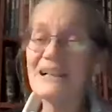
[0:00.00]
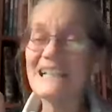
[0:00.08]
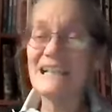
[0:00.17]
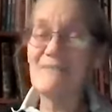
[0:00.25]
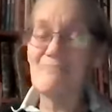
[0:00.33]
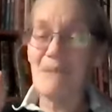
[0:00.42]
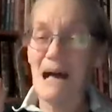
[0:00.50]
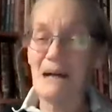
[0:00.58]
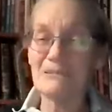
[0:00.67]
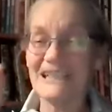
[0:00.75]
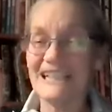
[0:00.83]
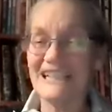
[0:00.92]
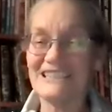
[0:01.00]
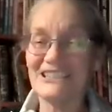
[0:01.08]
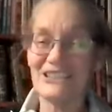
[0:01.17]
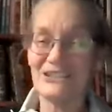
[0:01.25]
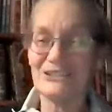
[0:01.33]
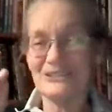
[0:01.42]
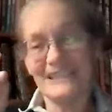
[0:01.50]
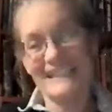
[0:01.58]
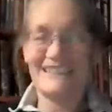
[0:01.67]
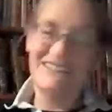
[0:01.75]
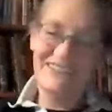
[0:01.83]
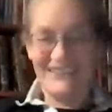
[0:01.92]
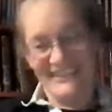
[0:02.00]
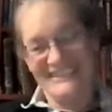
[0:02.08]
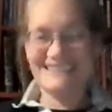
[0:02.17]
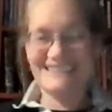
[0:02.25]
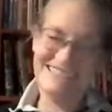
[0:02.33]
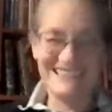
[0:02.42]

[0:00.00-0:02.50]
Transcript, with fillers: we can get bobblehead little old ladies.